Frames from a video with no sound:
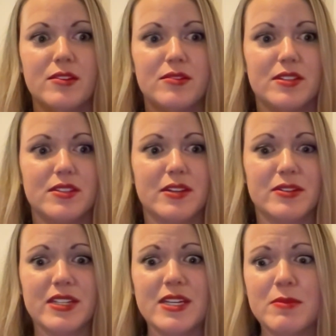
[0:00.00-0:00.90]
the
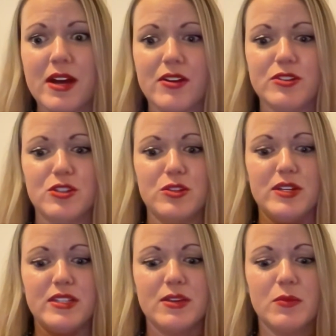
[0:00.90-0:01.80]
sales emails? Do you
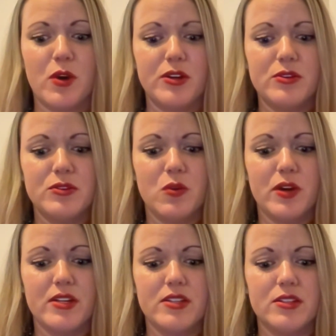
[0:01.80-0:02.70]
need someone who's
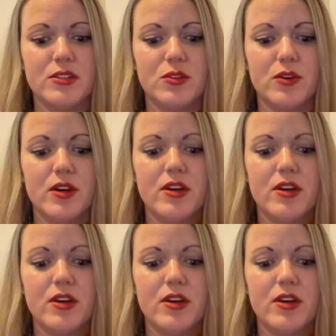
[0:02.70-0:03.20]
going to